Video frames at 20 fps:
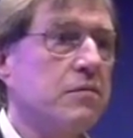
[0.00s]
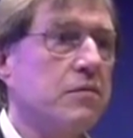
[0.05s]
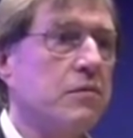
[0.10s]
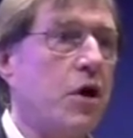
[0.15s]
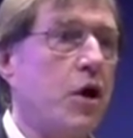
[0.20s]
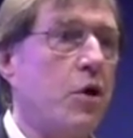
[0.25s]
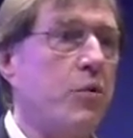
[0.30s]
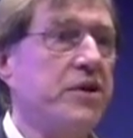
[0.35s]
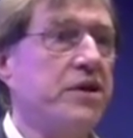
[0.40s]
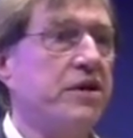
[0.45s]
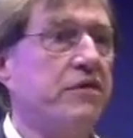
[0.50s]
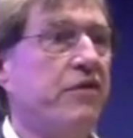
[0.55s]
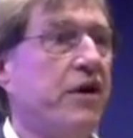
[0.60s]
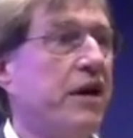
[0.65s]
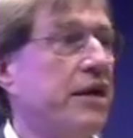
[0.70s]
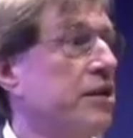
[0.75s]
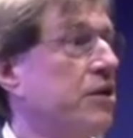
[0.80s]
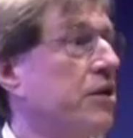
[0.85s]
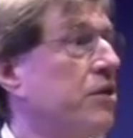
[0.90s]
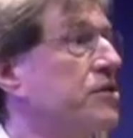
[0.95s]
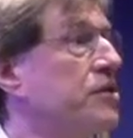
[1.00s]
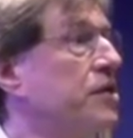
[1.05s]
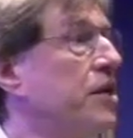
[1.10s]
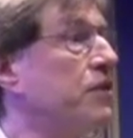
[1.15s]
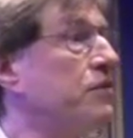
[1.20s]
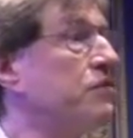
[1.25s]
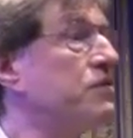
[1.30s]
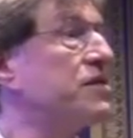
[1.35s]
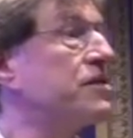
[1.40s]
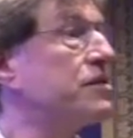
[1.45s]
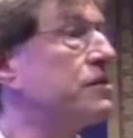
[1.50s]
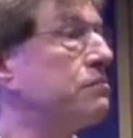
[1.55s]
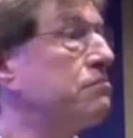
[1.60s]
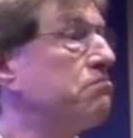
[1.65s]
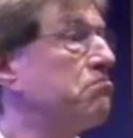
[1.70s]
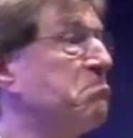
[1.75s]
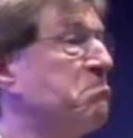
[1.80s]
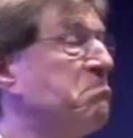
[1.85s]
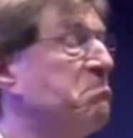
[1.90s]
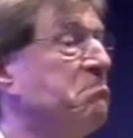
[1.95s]
Are we defining ourselves
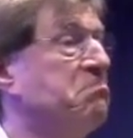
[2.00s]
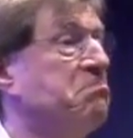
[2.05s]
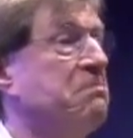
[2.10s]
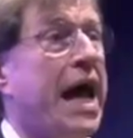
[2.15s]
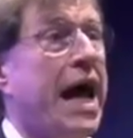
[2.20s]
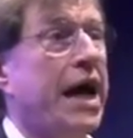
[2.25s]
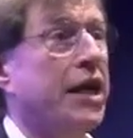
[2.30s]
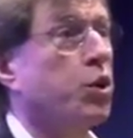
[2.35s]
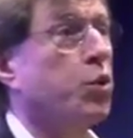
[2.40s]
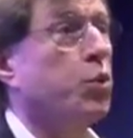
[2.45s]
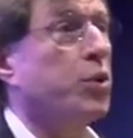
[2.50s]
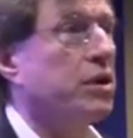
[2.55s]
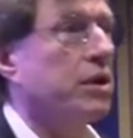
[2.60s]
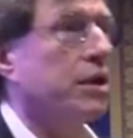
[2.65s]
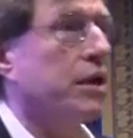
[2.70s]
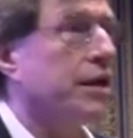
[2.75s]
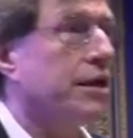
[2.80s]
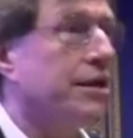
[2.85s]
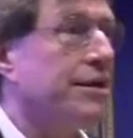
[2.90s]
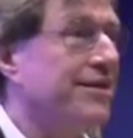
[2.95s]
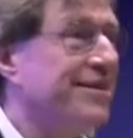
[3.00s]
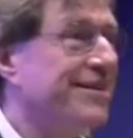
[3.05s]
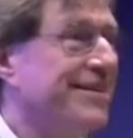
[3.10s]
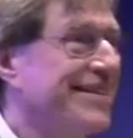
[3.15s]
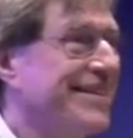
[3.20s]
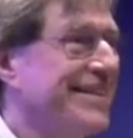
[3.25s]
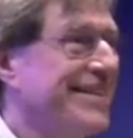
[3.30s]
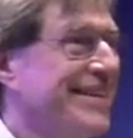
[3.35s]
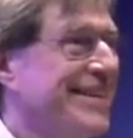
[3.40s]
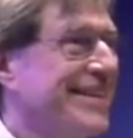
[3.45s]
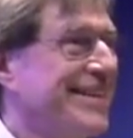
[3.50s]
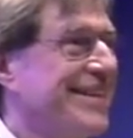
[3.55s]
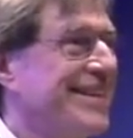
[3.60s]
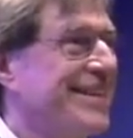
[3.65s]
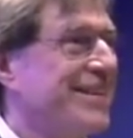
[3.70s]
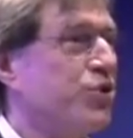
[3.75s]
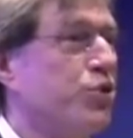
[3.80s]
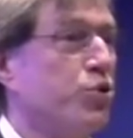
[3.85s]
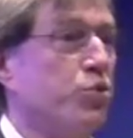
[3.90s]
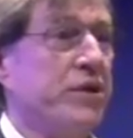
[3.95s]
adequately?
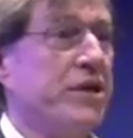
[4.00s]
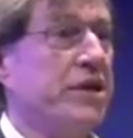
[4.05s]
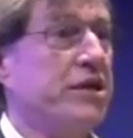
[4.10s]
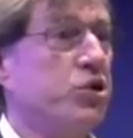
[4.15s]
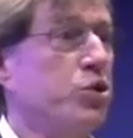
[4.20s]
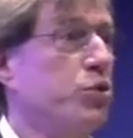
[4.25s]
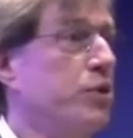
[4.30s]
Could we do